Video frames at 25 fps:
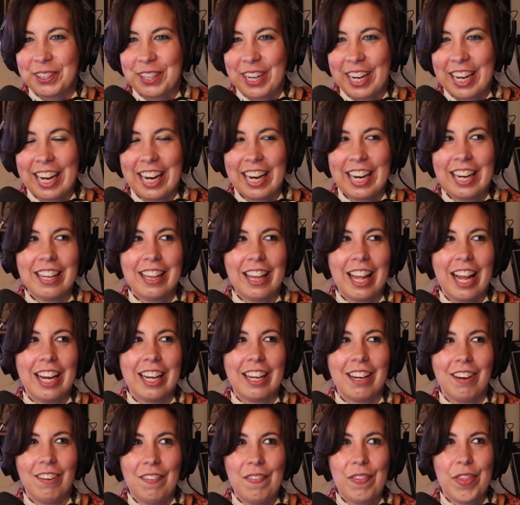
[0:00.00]
Okay,
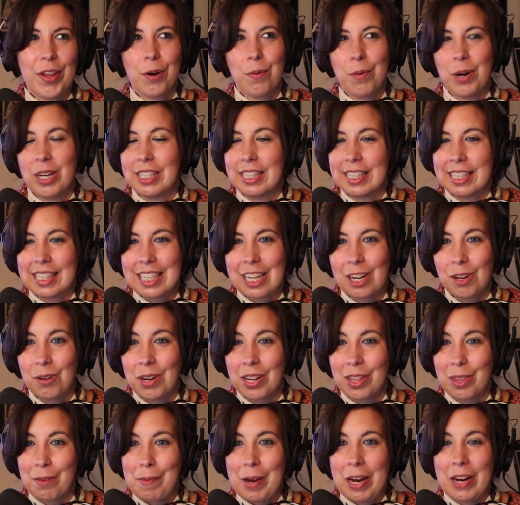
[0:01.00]
like there was snow
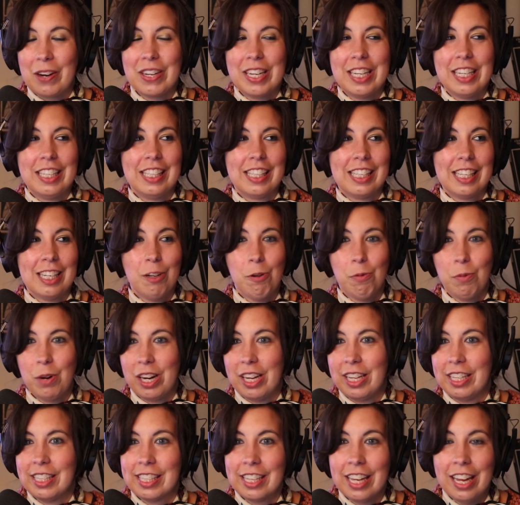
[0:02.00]
on the mountains. It
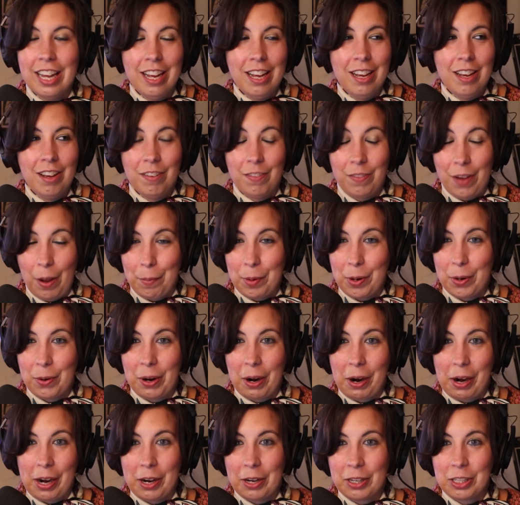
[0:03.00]
was
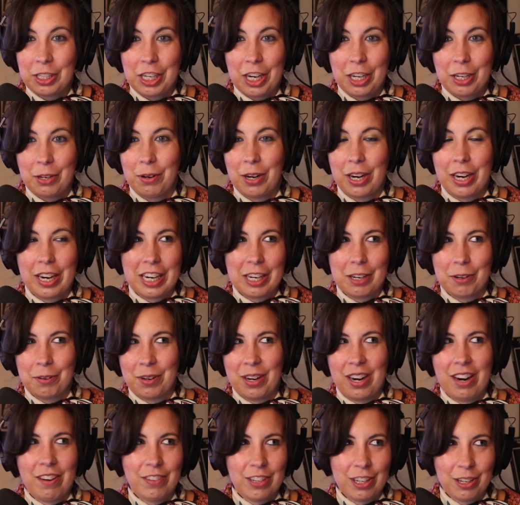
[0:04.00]
February or January or
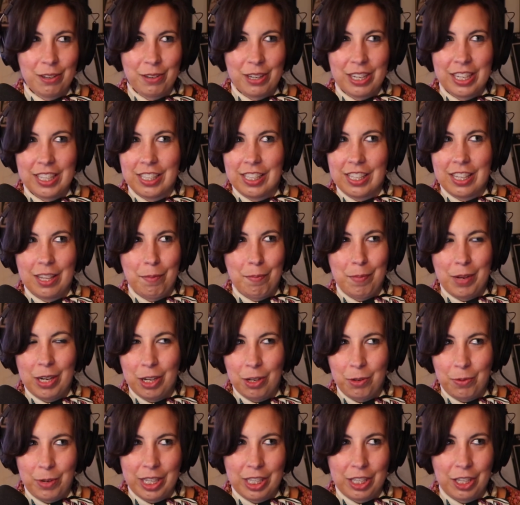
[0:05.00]
whatever it was in the
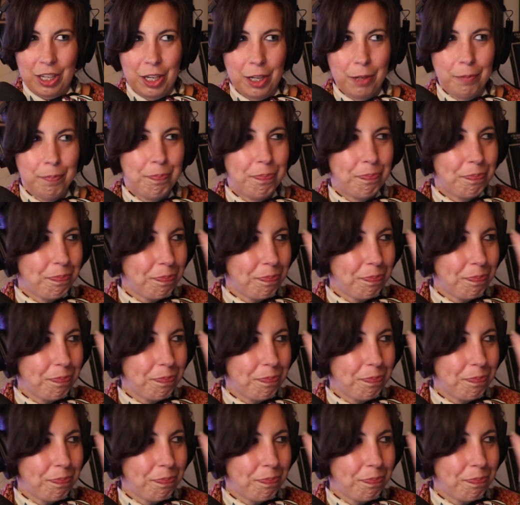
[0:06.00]
middle of winter,